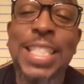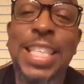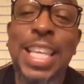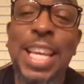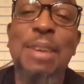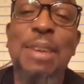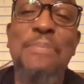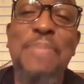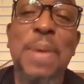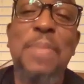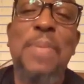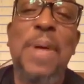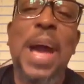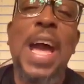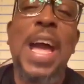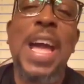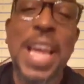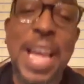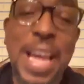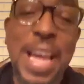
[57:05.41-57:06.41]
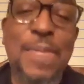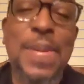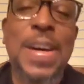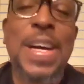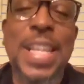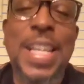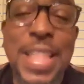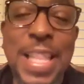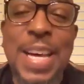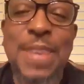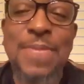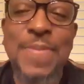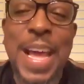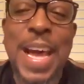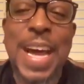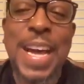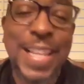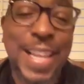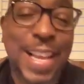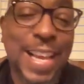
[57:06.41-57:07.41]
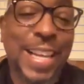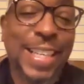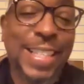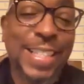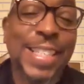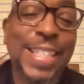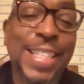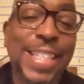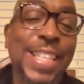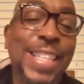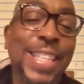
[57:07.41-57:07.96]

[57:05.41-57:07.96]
I tell people I am an alumni now.